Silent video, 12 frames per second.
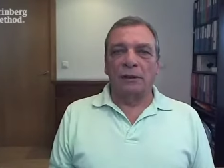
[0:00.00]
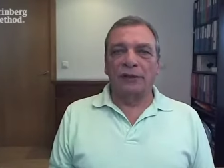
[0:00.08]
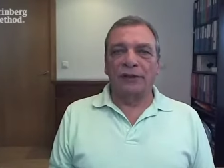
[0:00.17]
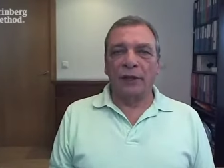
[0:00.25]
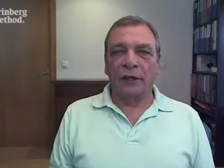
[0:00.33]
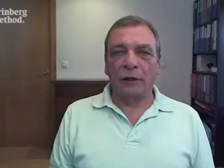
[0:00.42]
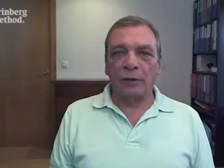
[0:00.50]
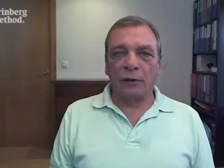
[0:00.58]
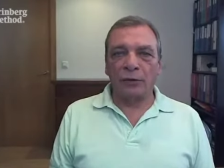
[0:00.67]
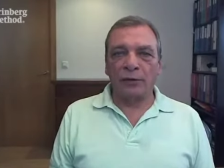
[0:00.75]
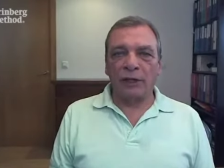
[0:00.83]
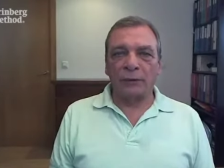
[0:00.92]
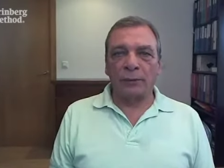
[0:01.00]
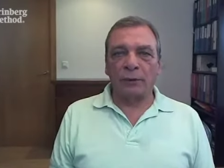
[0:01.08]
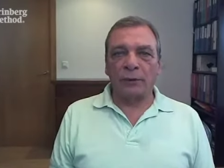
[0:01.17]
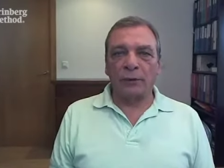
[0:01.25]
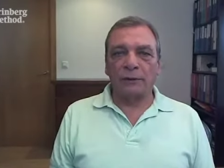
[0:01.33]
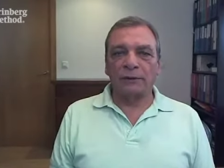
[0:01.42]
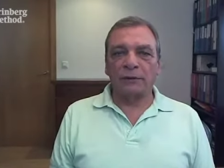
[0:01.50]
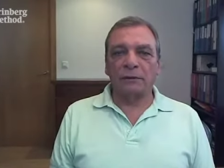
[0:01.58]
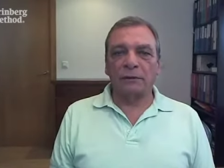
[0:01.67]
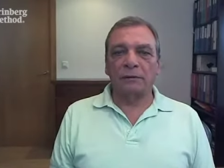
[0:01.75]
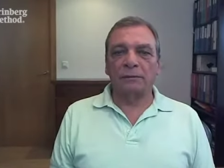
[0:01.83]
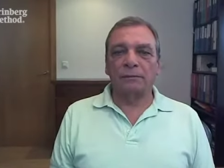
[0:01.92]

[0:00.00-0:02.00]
And think about that person.